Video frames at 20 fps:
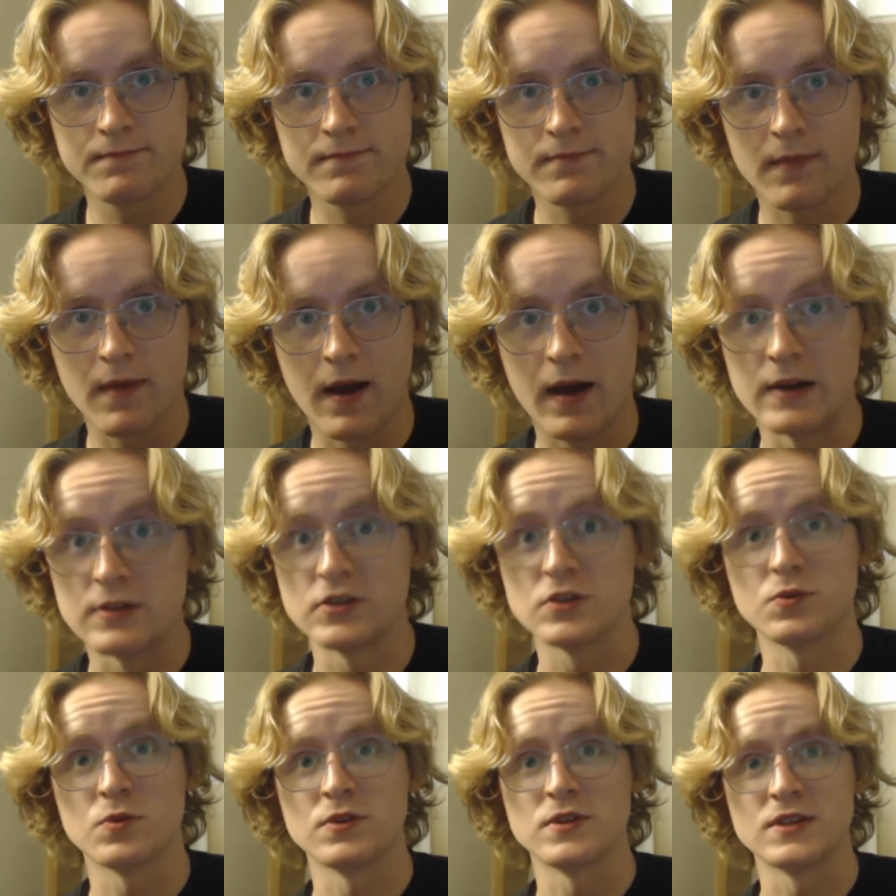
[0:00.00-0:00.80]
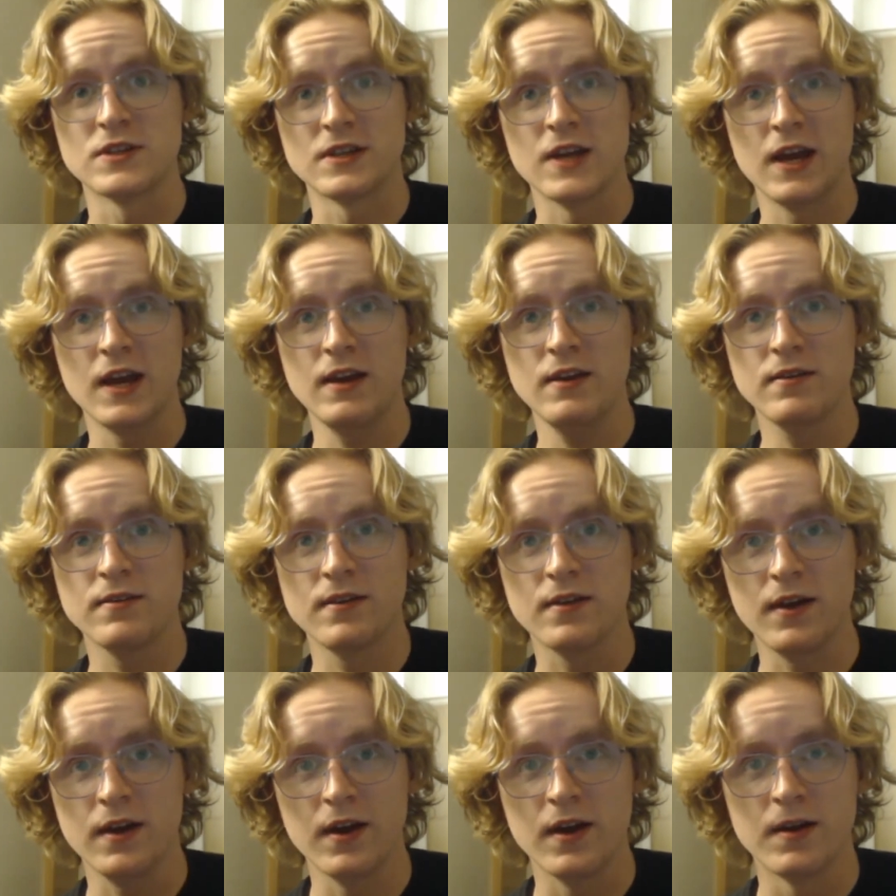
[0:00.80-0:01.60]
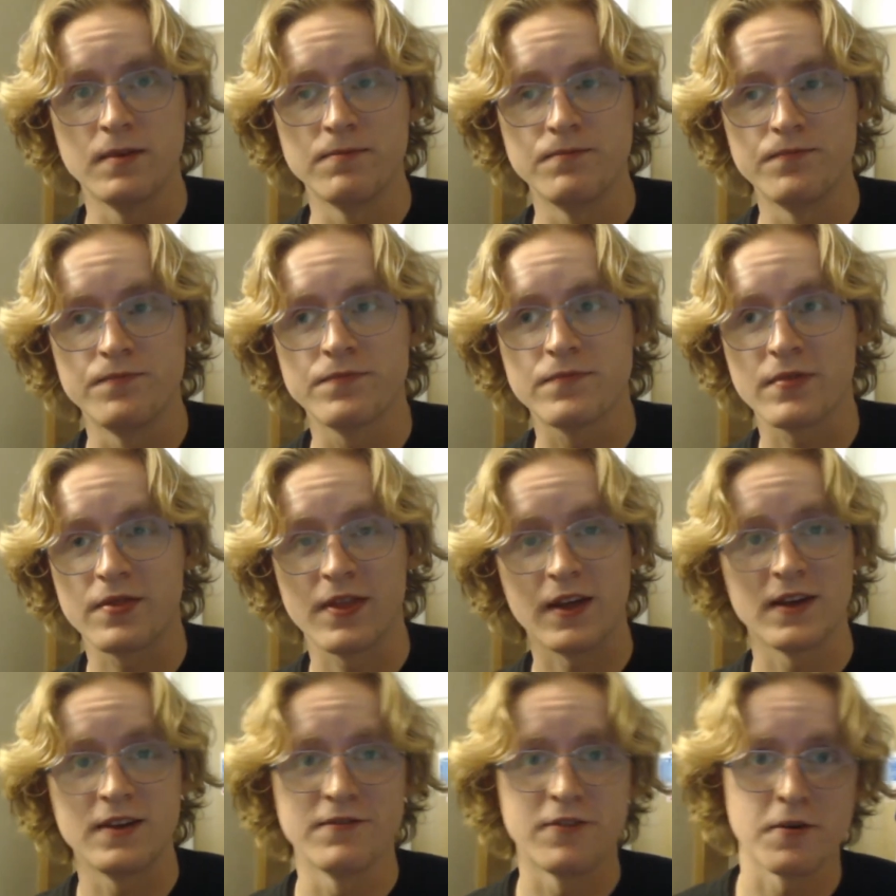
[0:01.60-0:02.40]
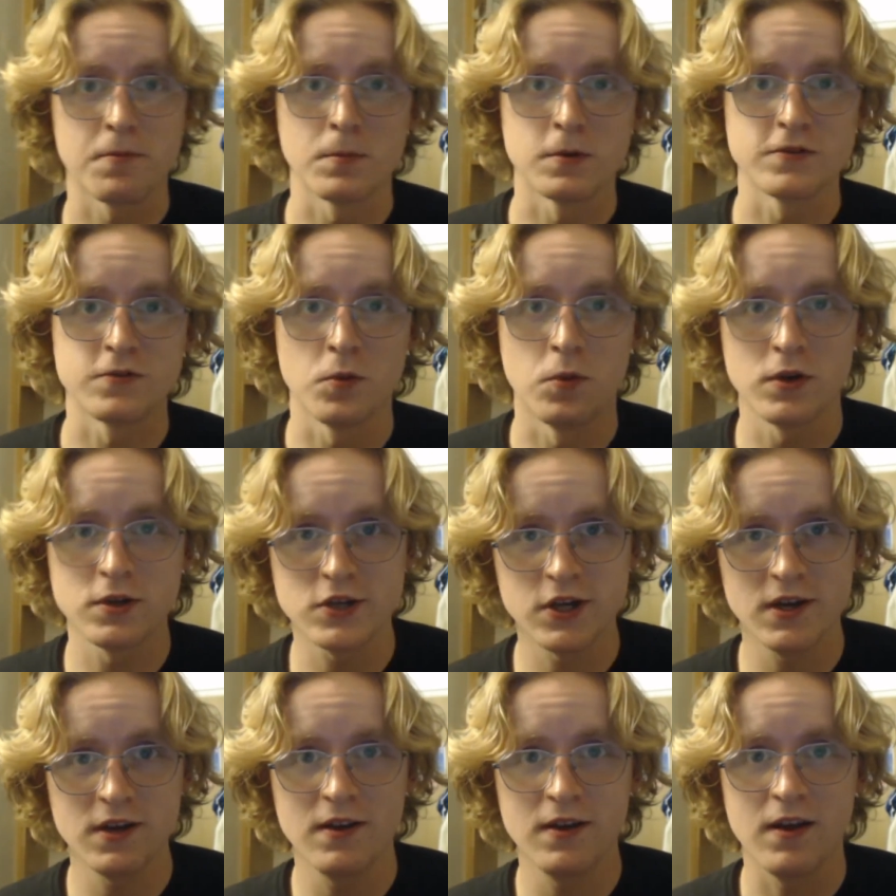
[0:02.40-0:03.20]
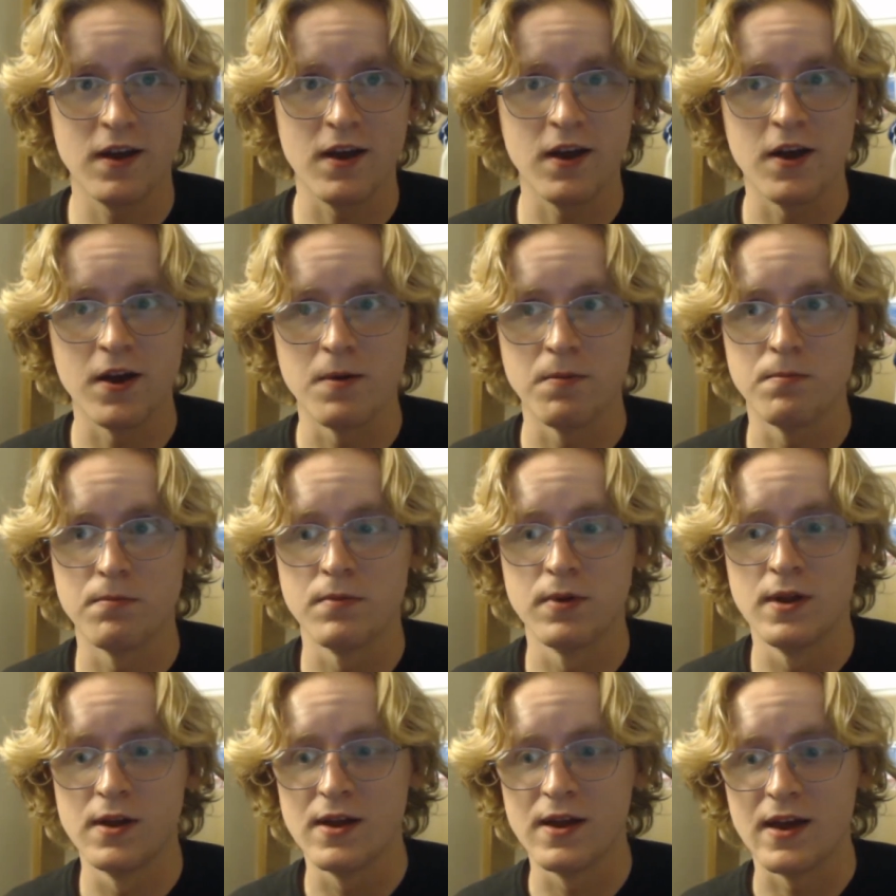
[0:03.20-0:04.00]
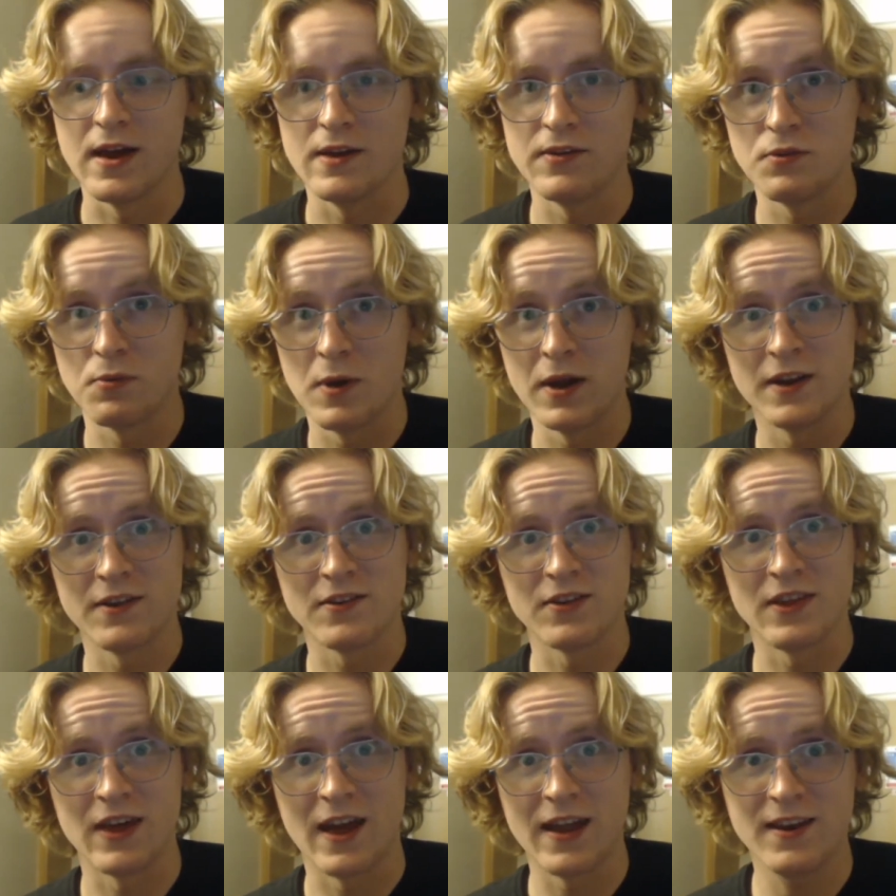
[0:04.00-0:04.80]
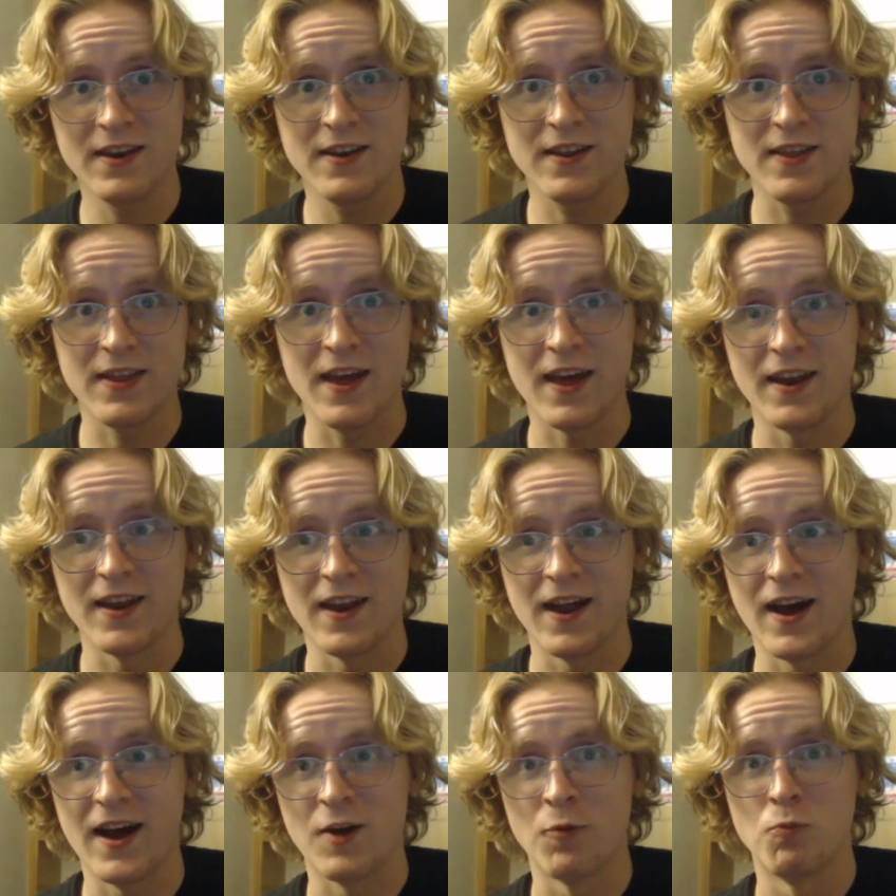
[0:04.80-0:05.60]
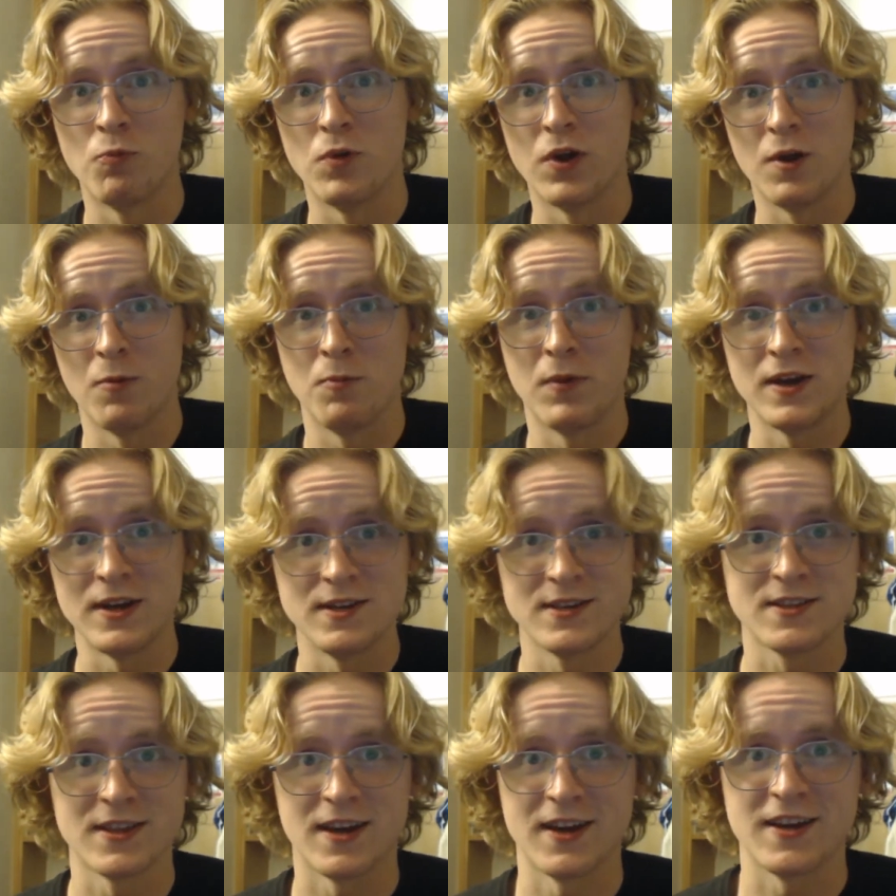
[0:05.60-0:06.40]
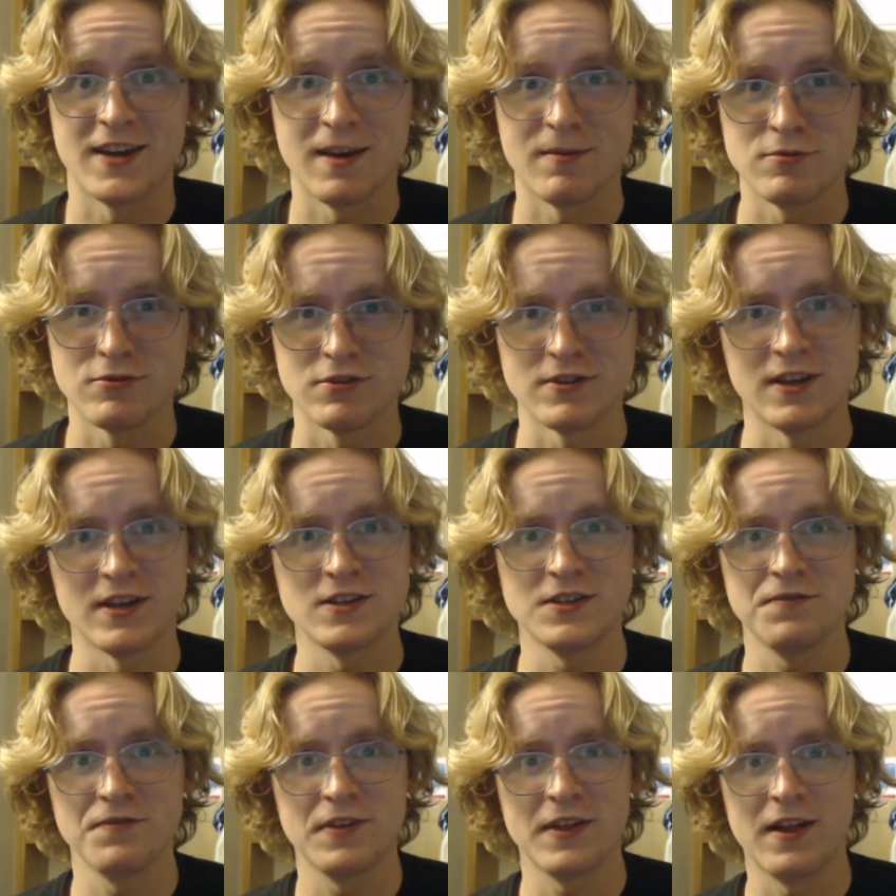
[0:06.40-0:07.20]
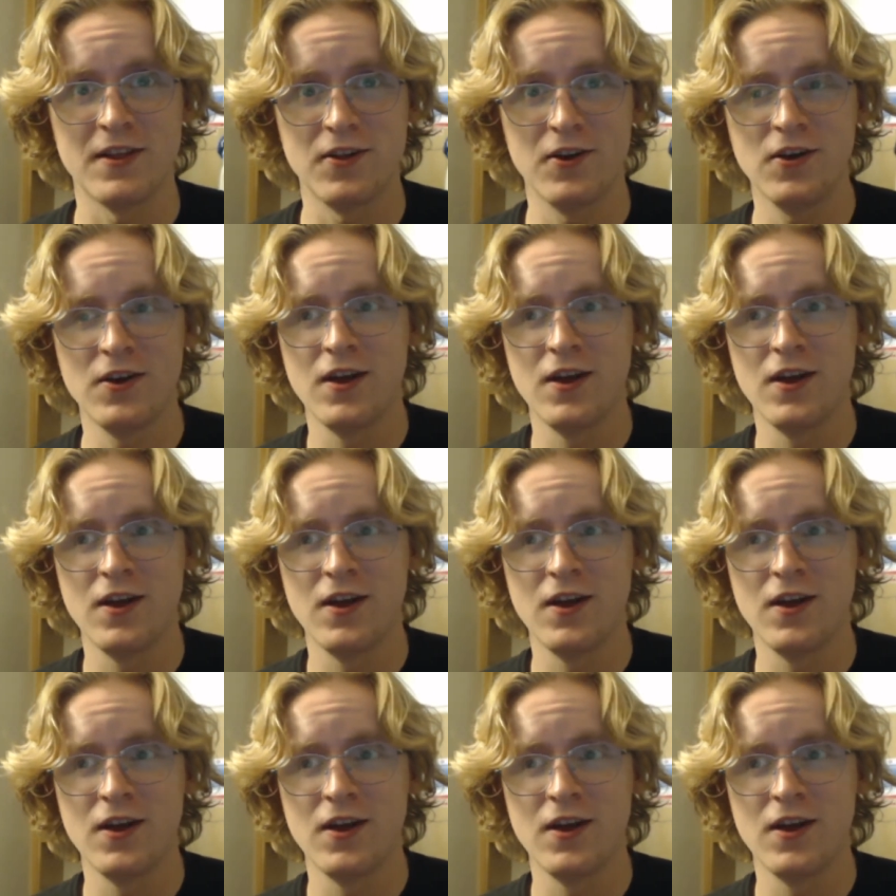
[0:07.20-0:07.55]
I just want to say thank you very much for watching. If you made it to the end, then I'm amazed that I kept your attention for that long.